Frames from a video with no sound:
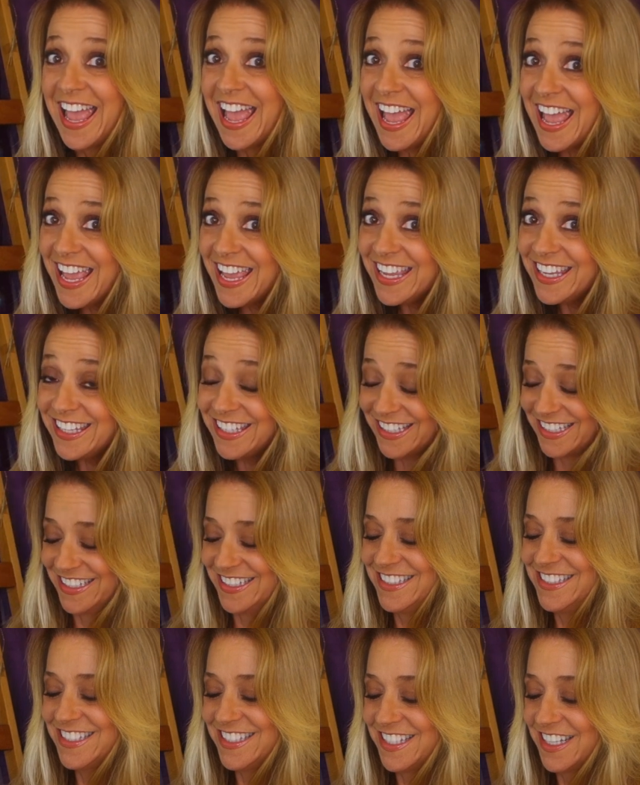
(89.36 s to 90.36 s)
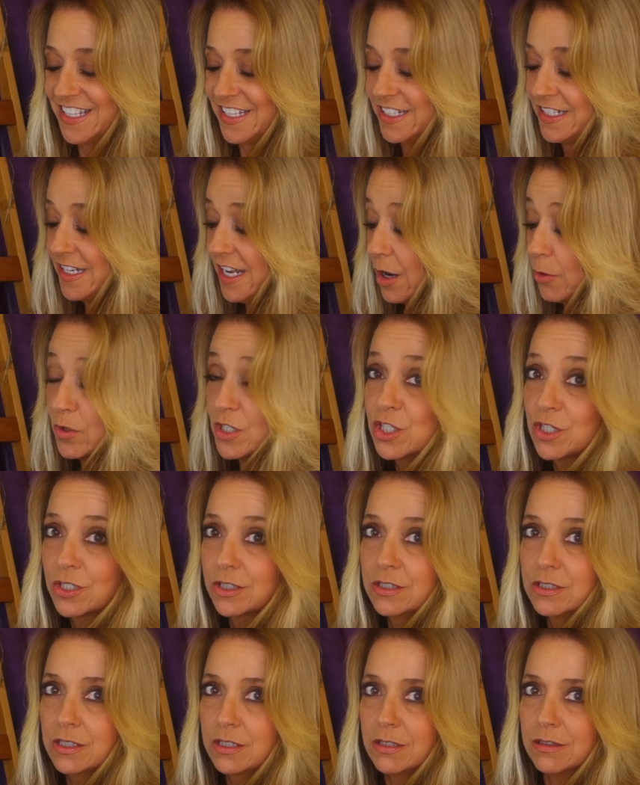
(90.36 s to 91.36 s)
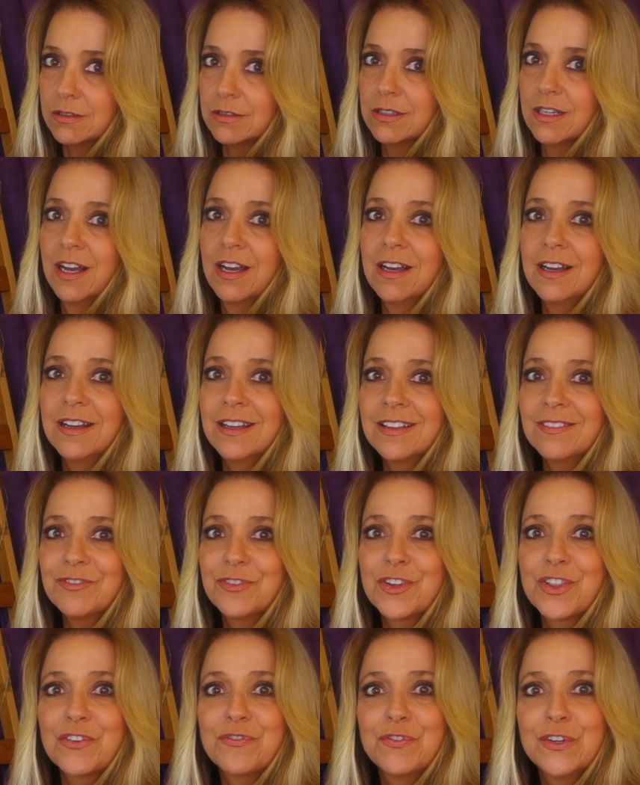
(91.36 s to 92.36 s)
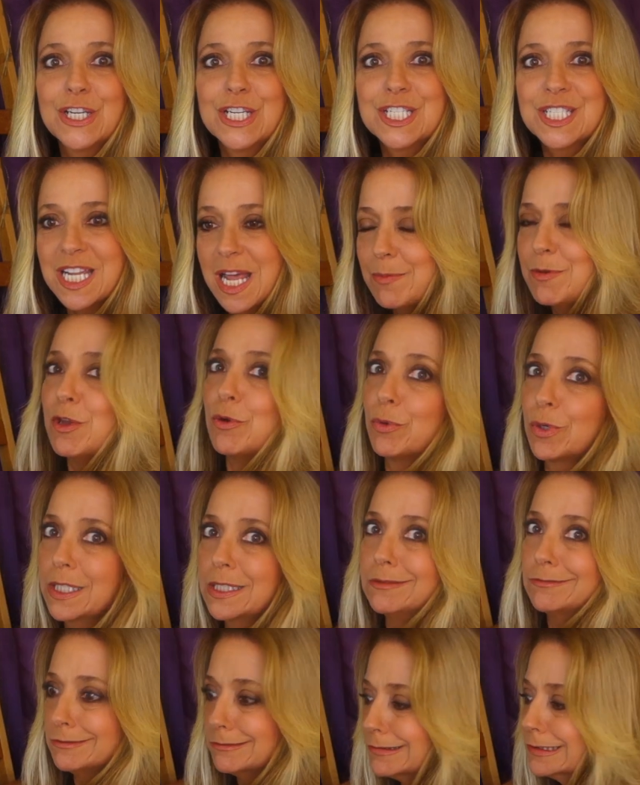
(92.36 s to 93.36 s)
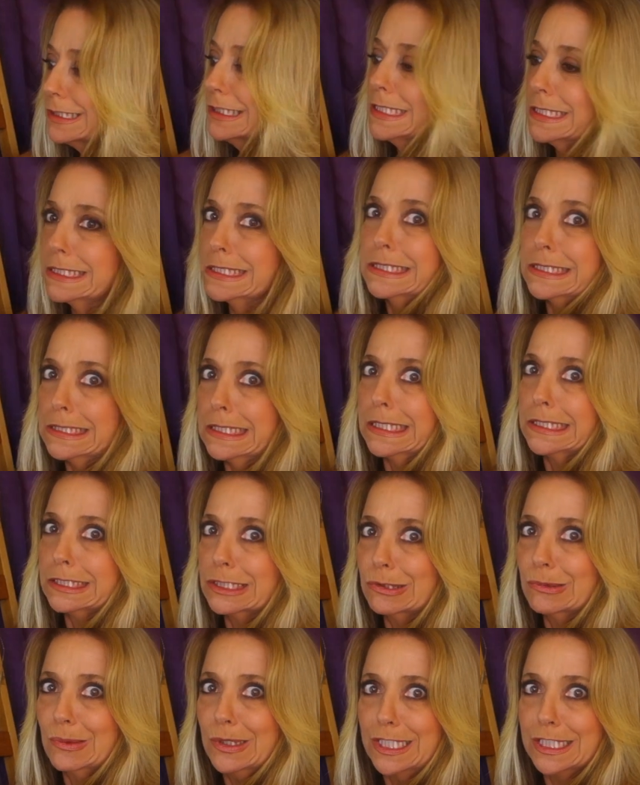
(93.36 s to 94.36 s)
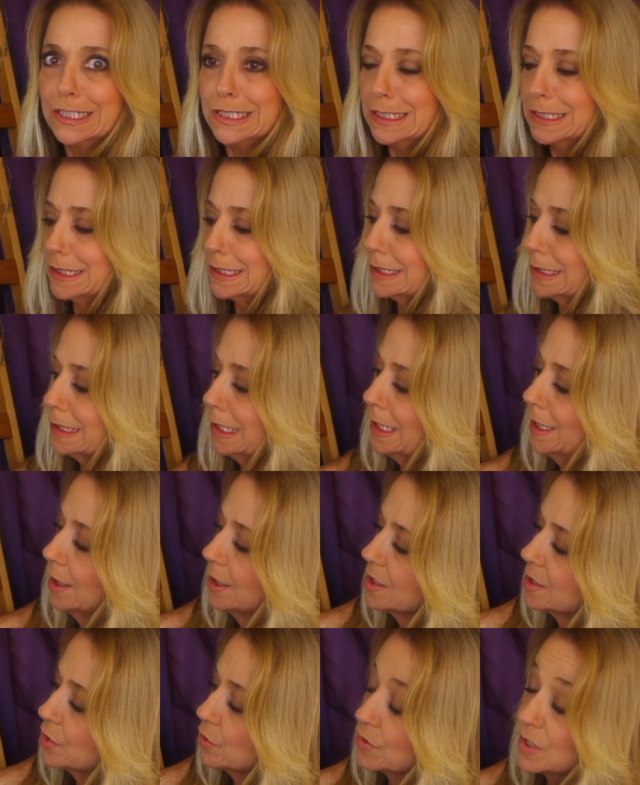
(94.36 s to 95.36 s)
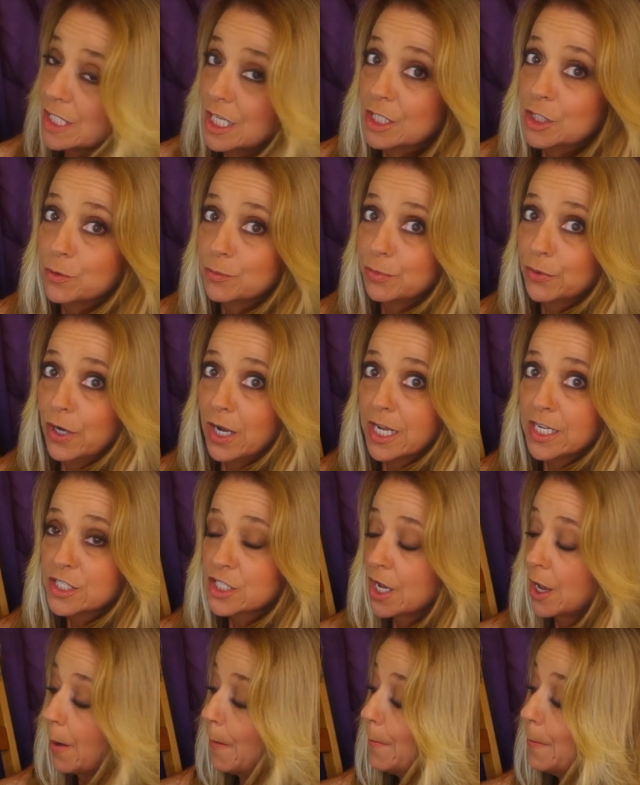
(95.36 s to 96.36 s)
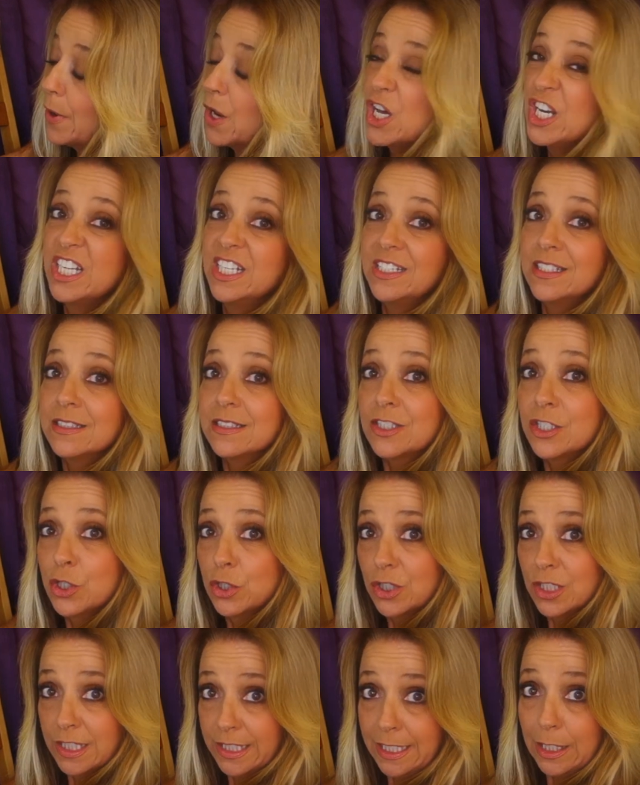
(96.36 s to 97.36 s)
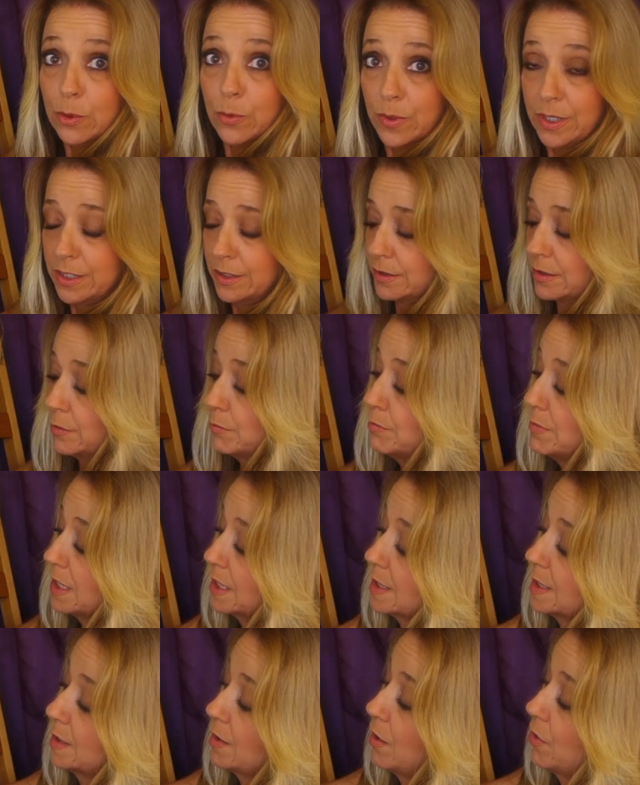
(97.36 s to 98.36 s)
And now what you're gonna do, for the first time you can really saturate this. So take your brush, put it into your liquid, you mix